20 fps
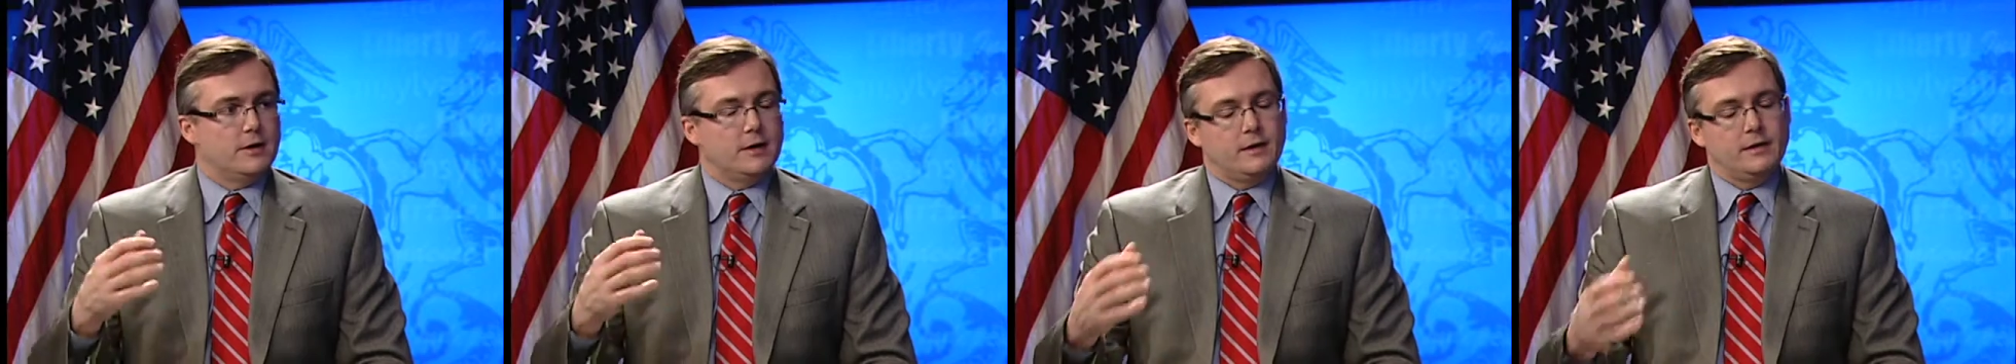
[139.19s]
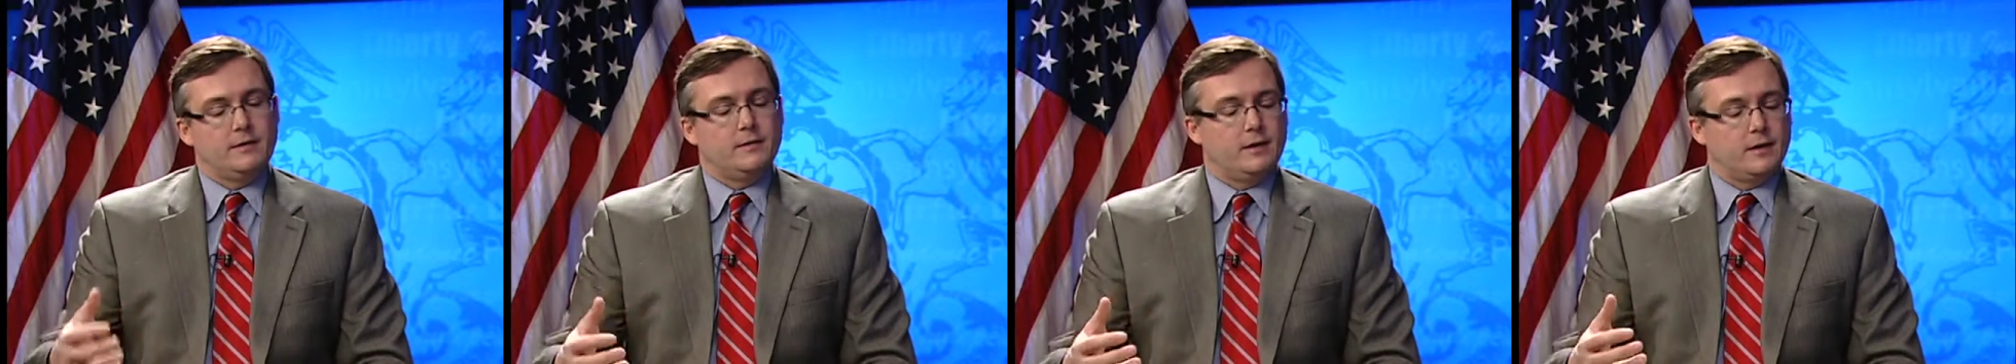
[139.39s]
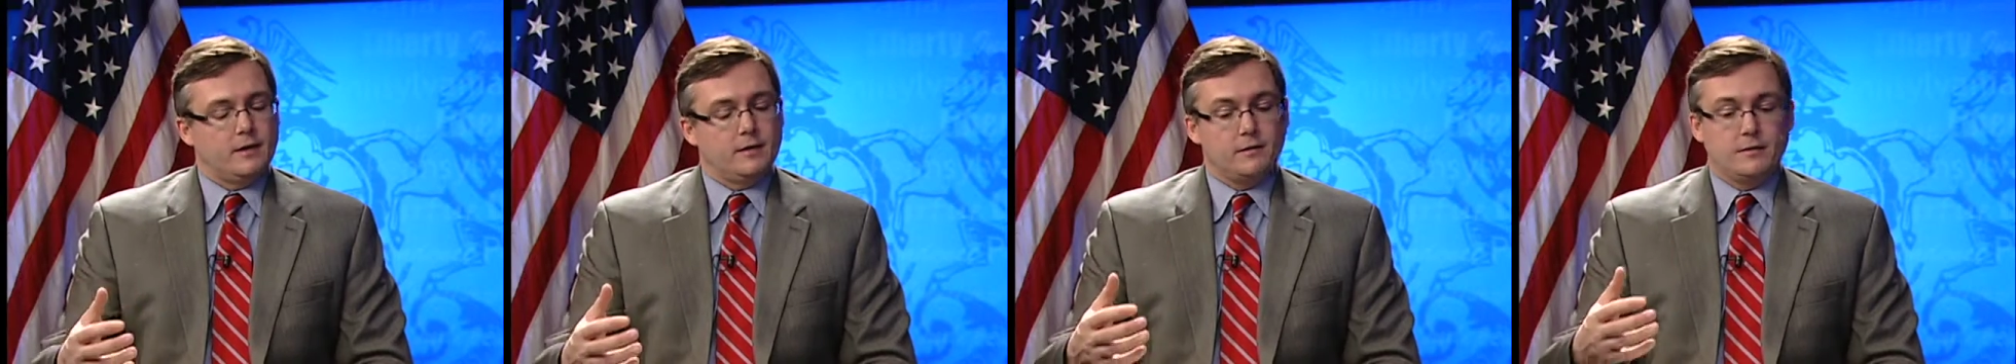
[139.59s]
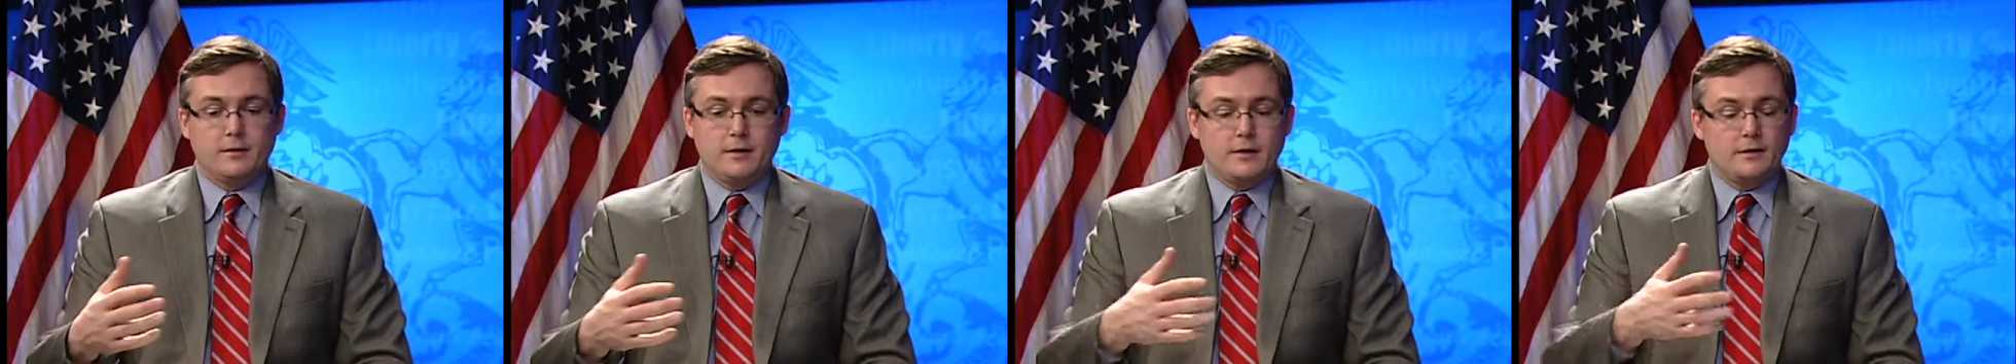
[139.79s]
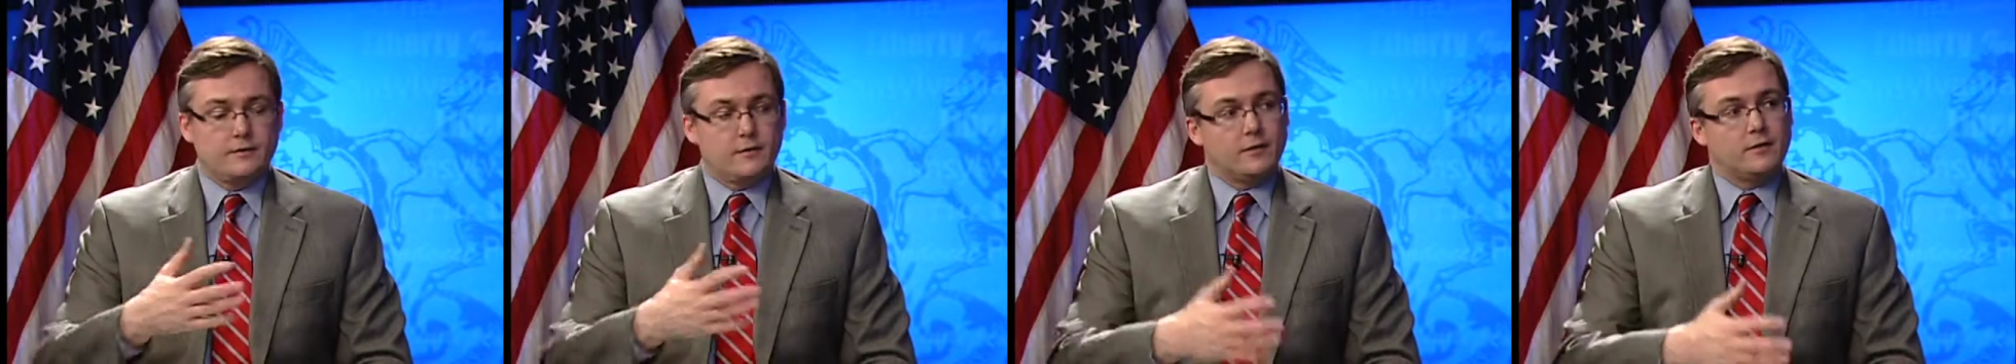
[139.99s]
And
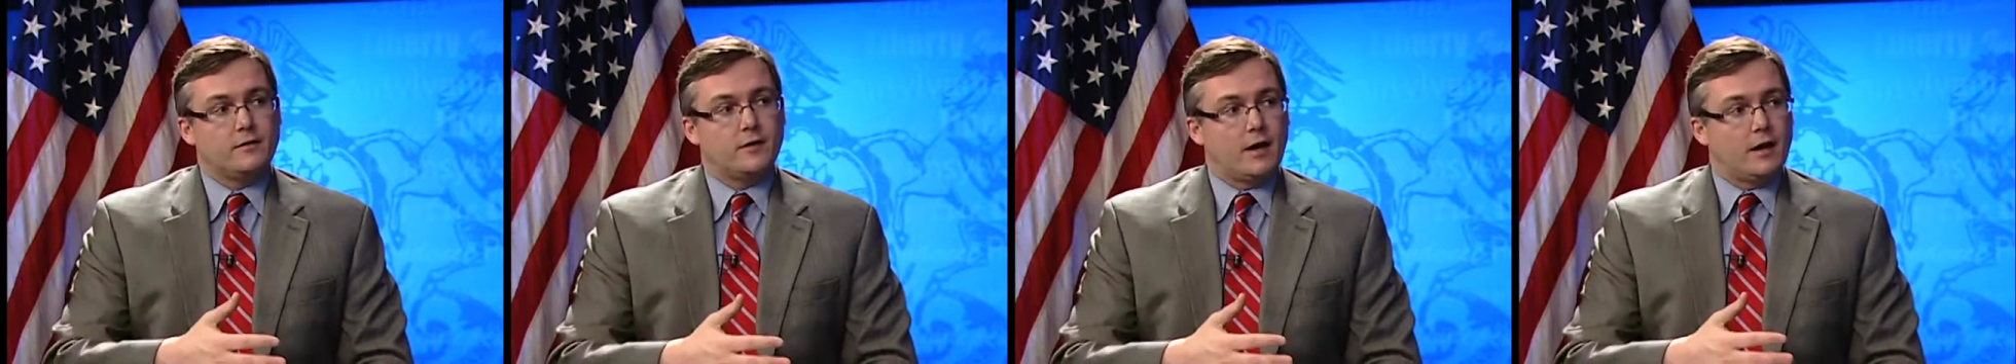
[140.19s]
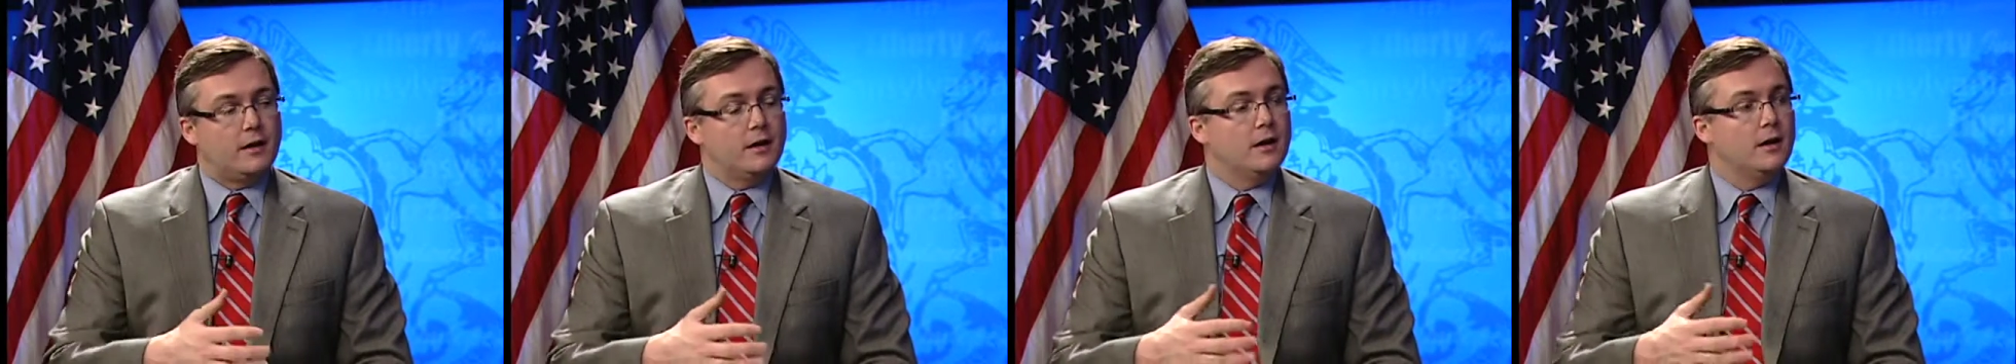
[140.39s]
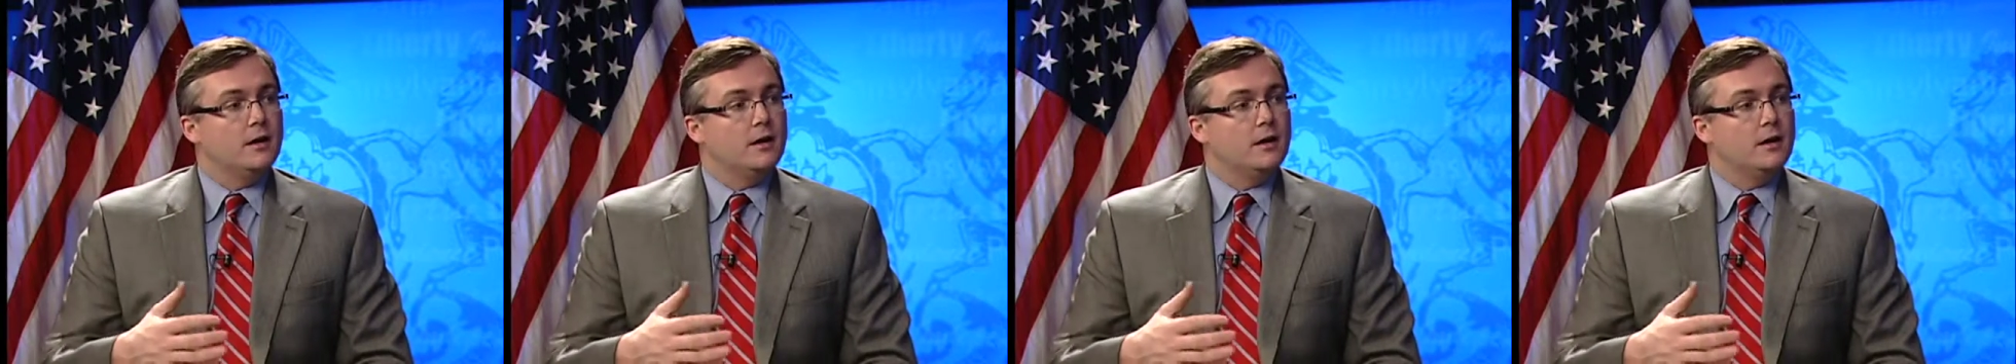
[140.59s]
as I said,